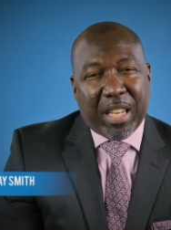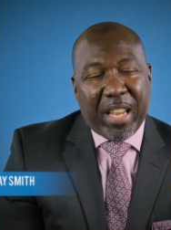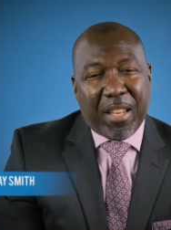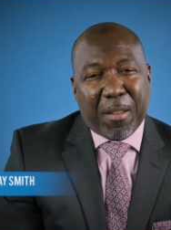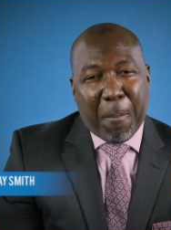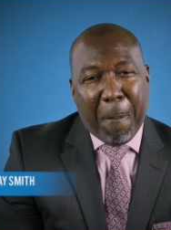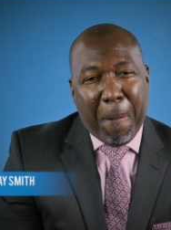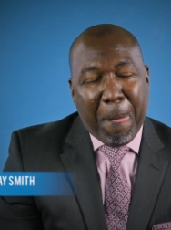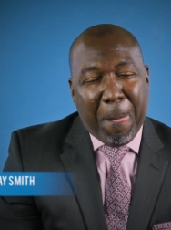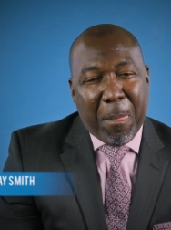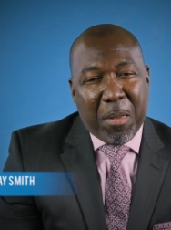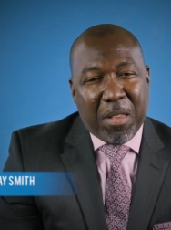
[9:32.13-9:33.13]
late.
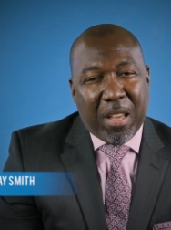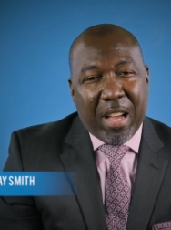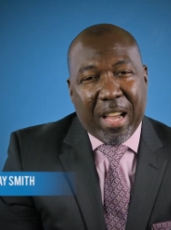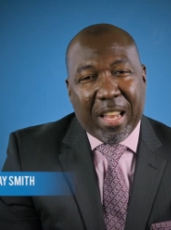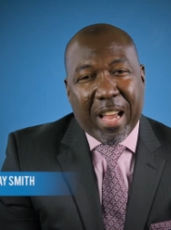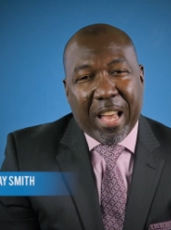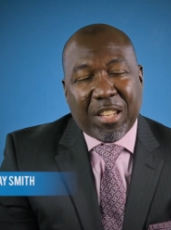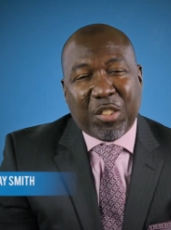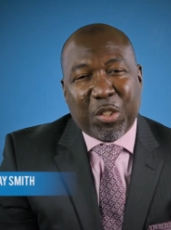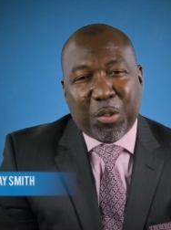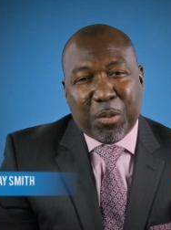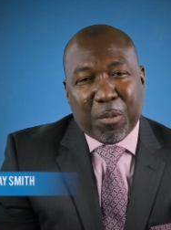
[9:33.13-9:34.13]
Yeah, I had
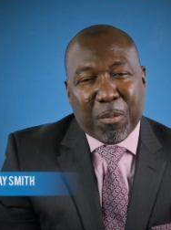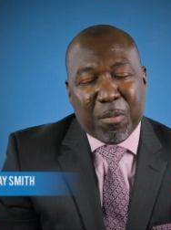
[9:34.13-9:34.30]
attitude.